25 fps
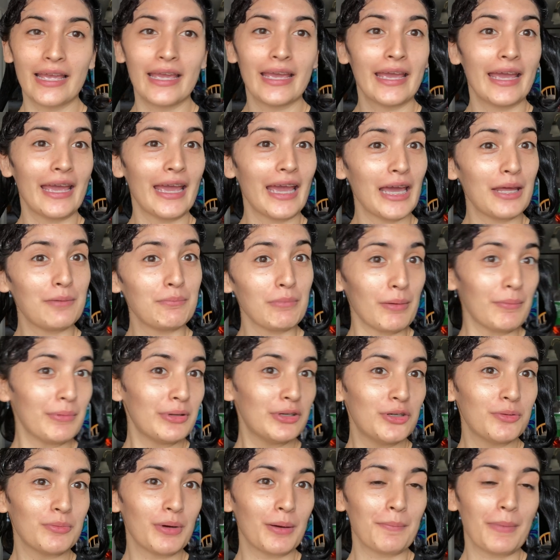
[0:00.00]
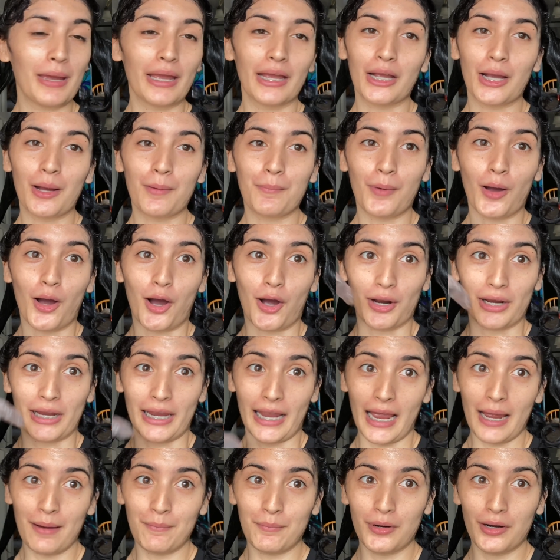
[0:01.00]
and maybe do my makeup on
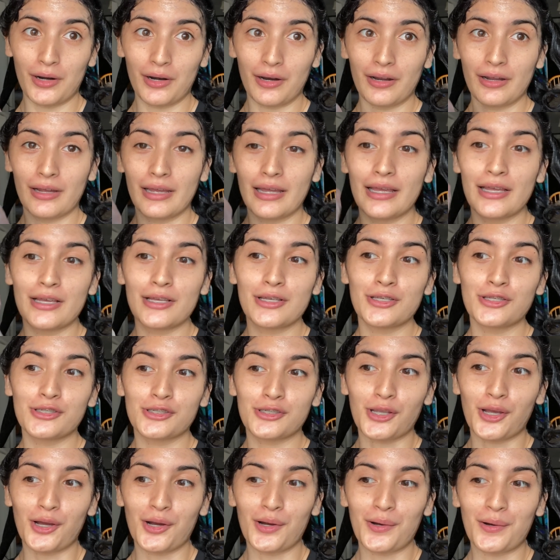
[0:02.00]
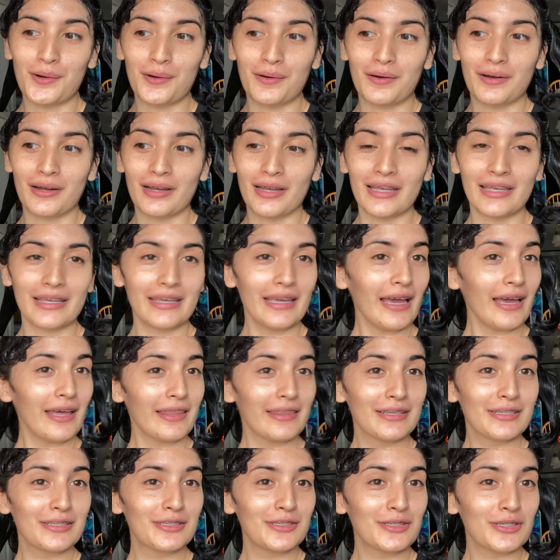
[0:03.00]
camera. So yeah,
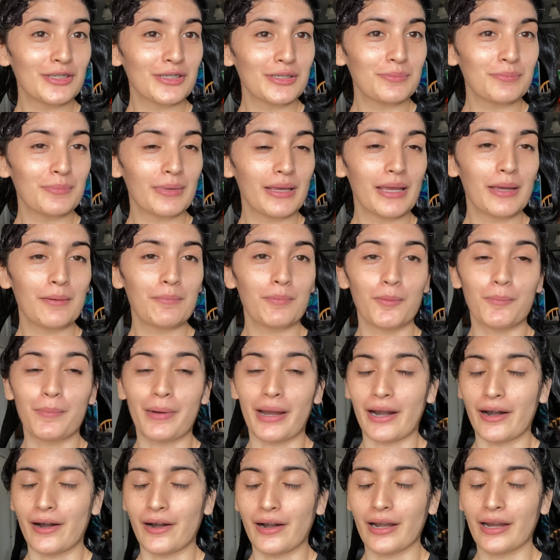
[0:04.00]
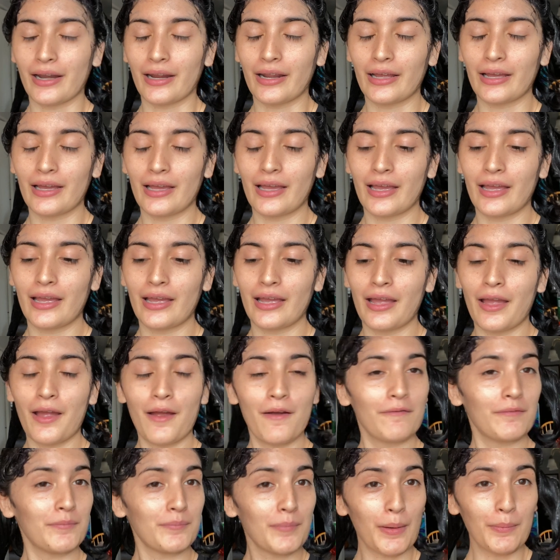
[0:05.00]
this is just me preparing
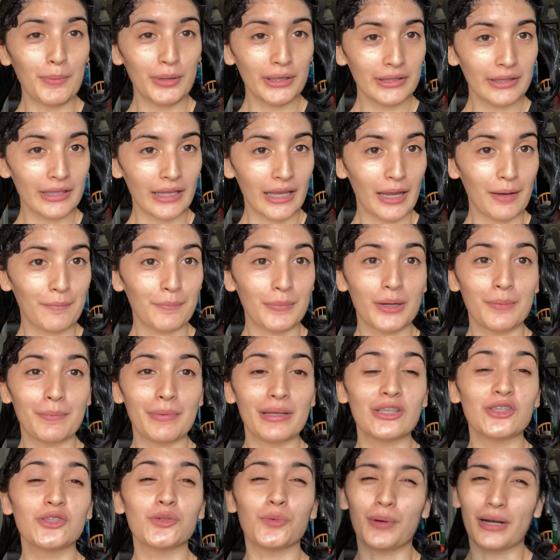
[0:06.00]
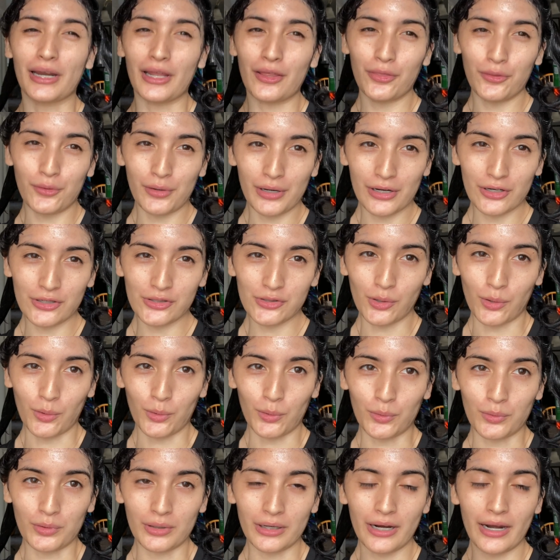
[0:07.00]
for my birthday. I'm gonna be 23 years
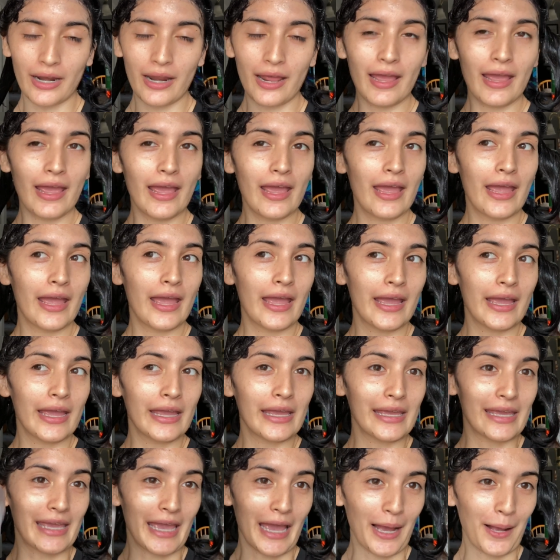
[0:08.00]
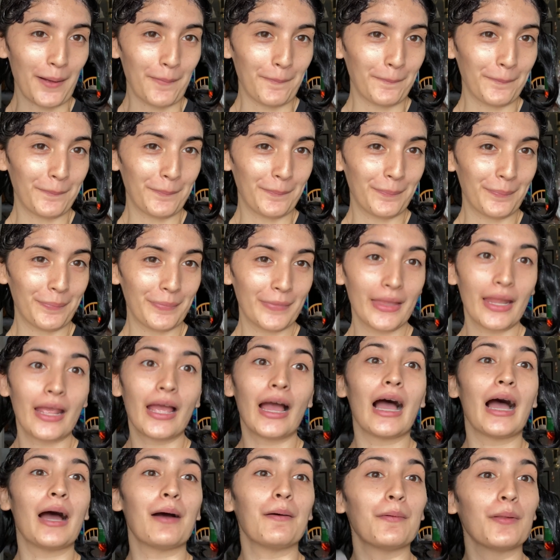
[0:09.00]
old. Yeah,
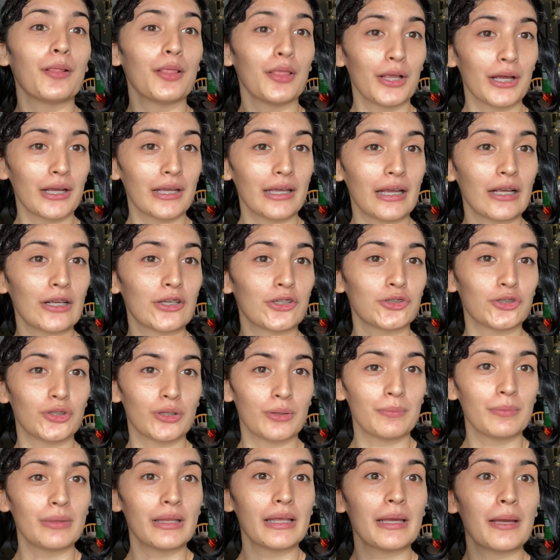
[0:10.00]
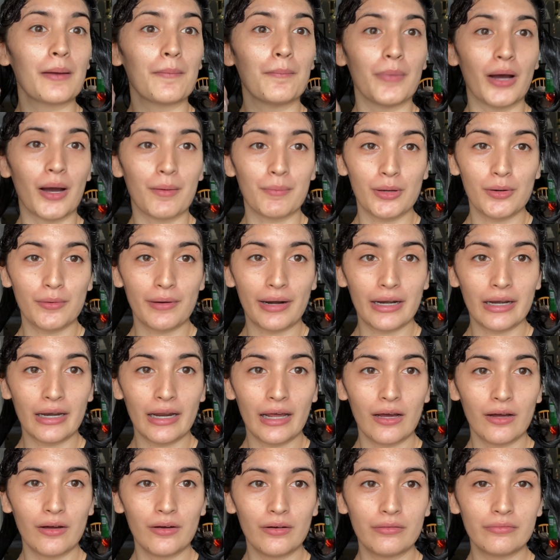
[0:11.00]
I look extremely bummy right
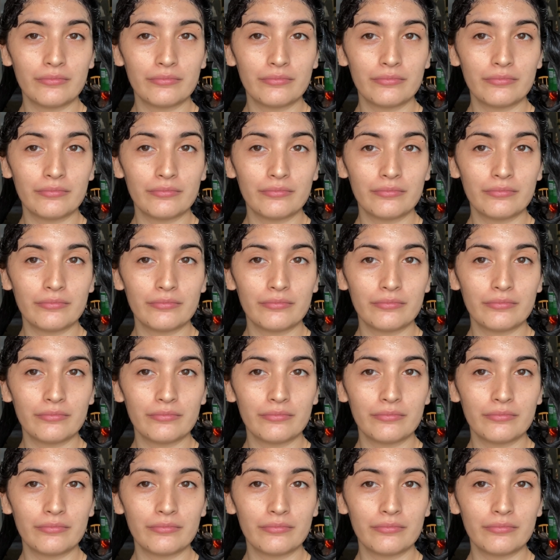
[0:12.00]
now